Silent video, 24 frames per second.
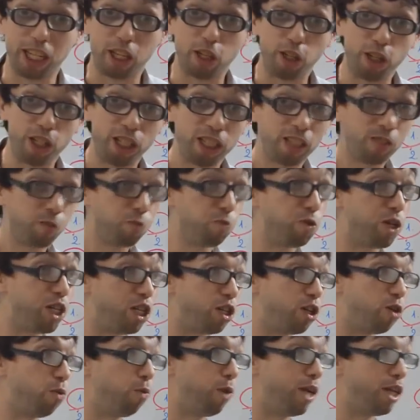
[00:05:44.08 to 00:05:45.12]
really good
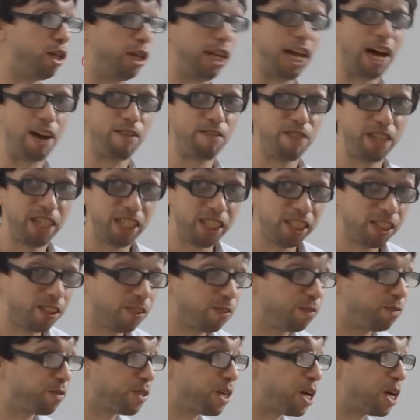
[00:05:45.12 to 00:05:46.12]
when you're laughing.